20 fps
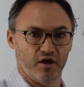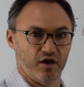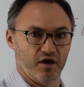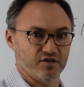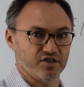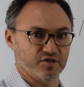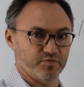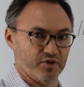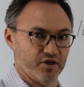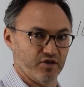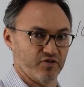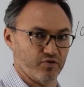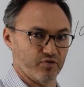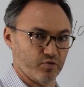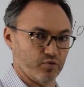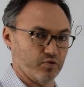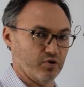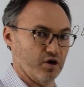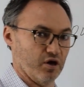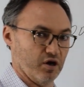some of the other
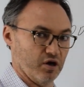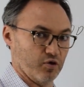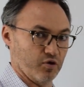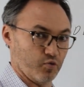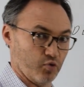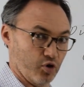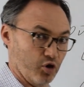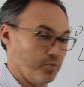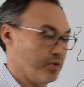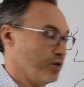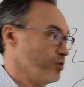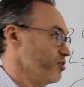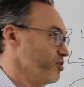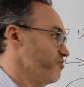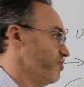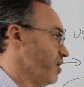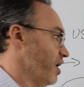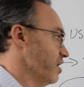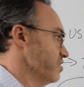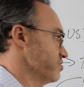
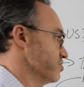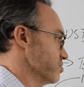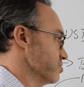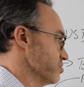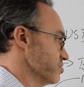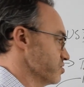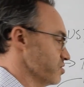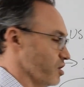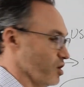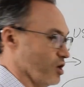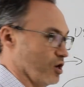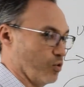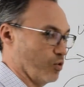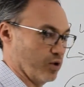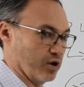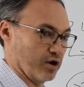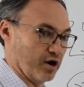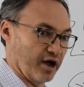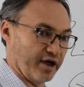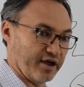robo-advisors,
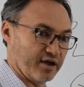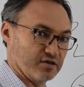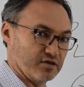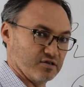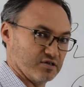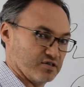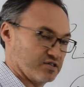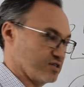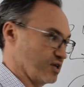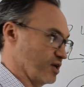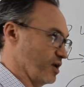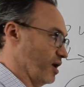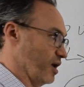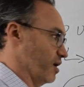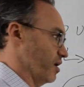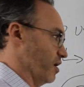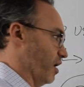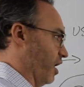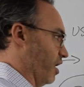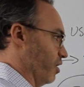where I can just say,
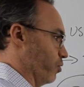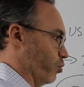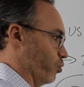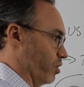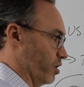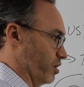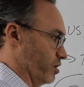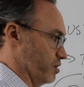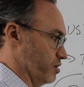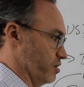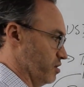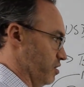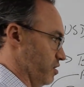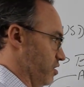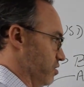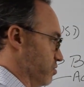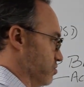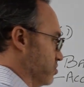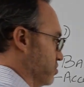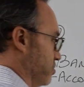hey, I want,
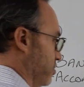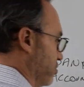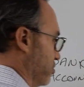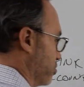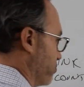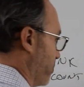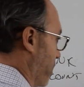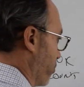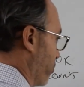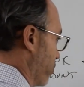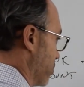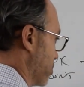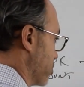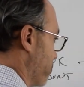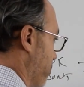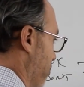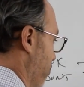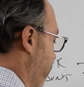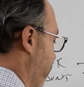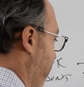here's my risk
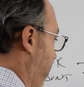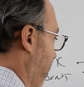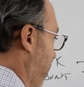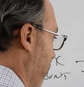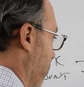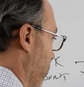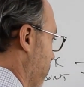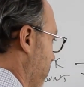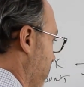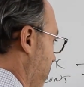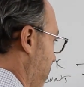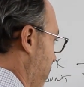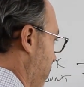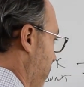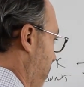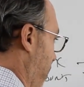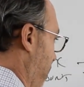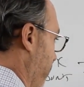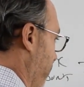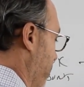profile, okay? I'm